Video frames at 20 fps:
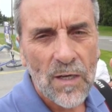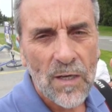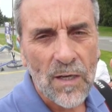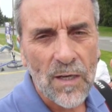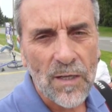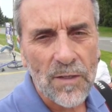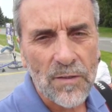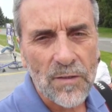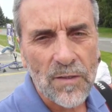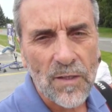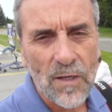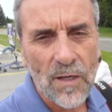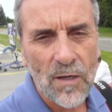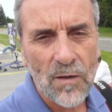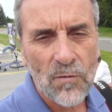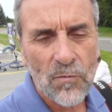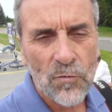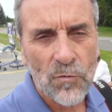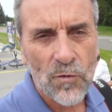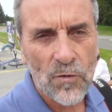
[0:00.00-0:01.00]
and
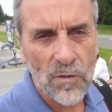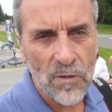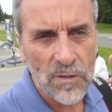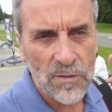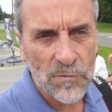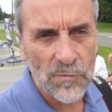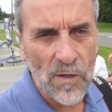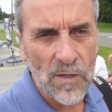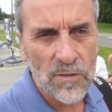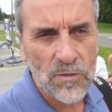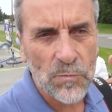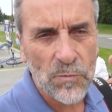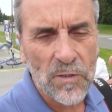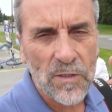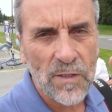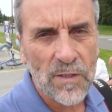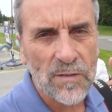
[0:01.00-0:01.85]
as far as we're